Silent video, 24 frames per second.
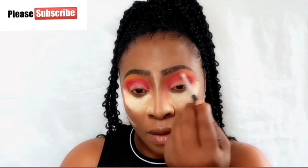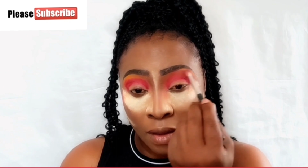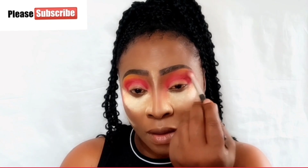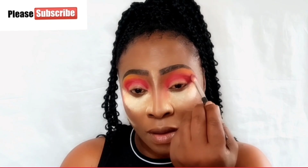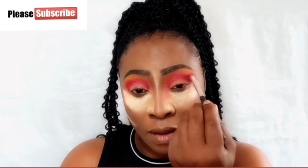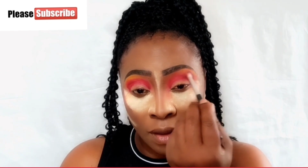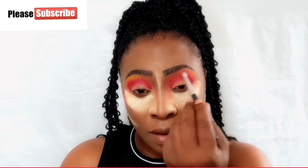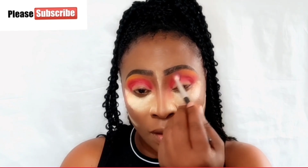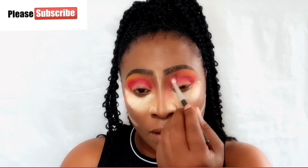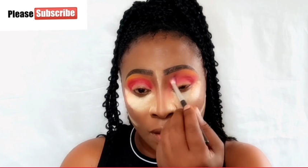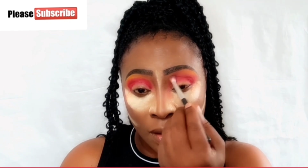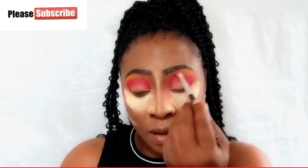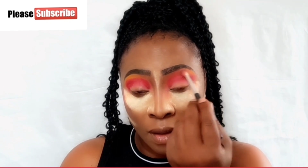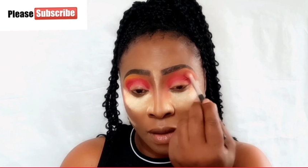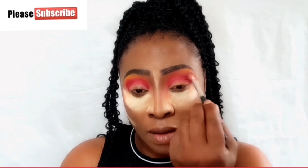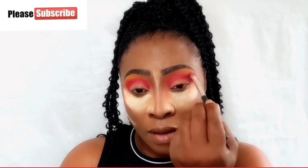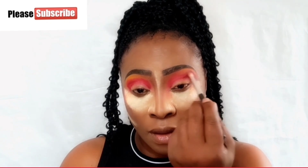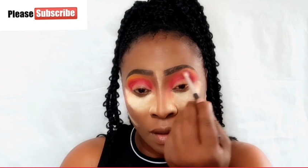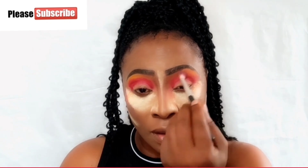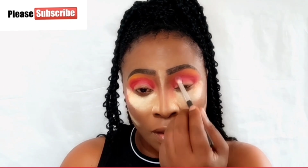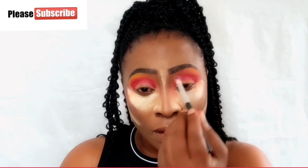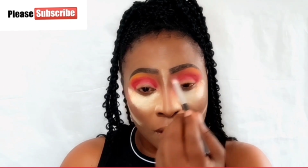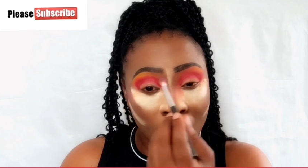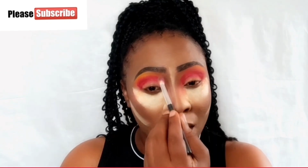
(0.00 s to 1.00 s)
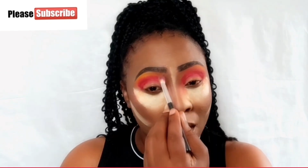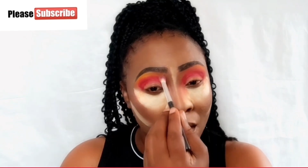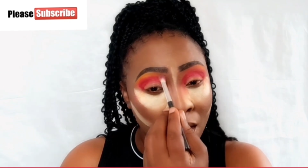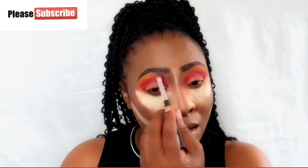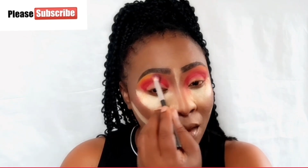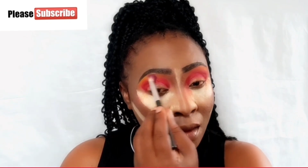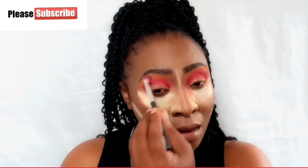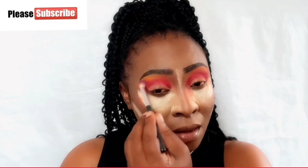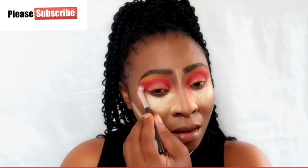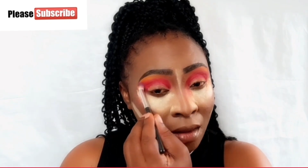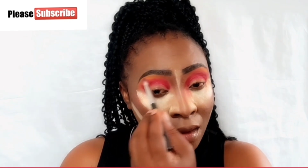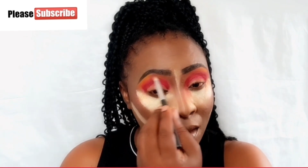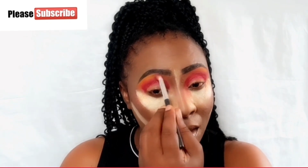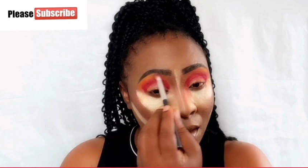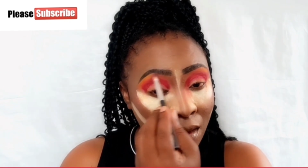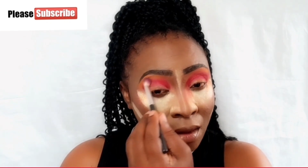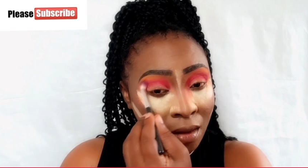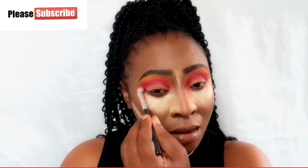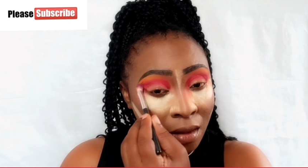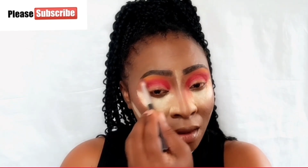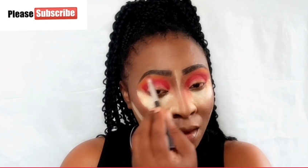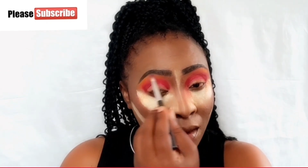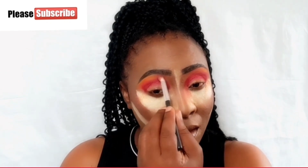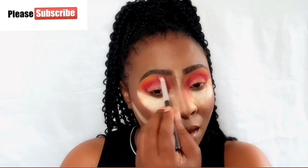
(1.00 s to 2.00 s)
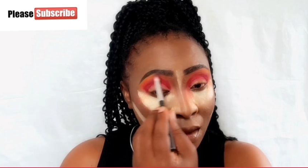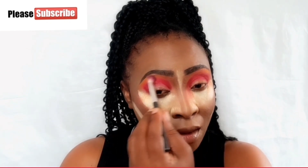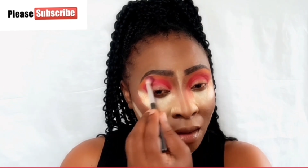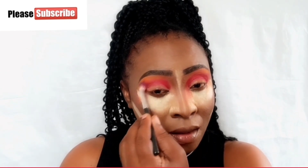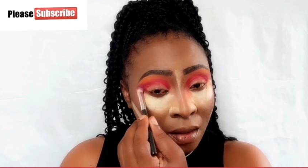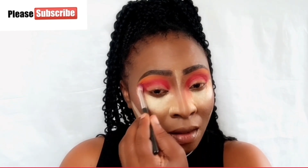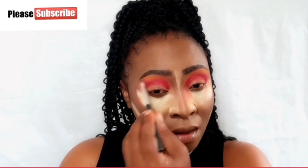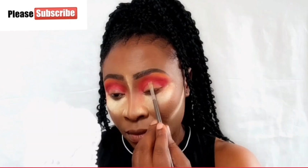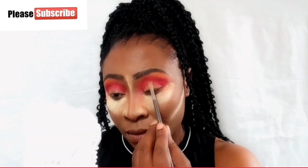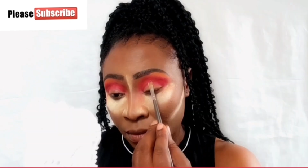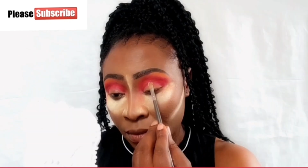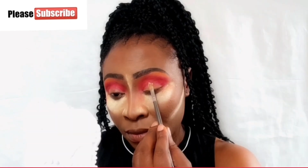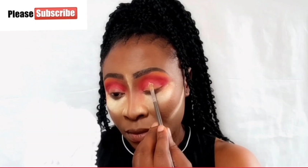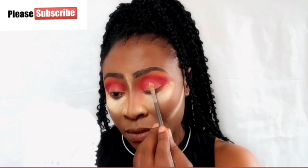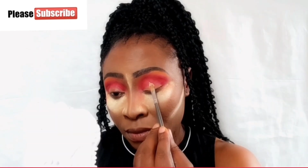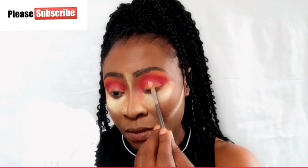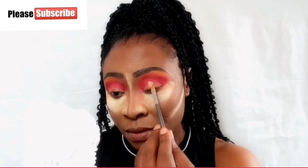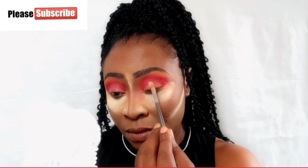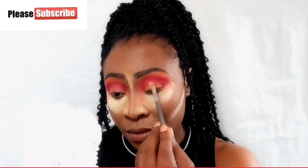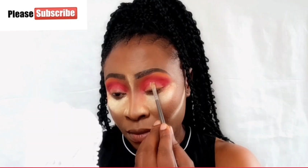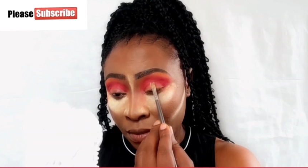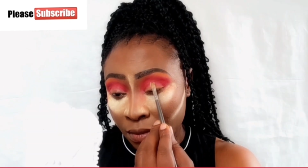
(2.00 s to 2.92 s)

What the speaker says: This one is darker, dark pink.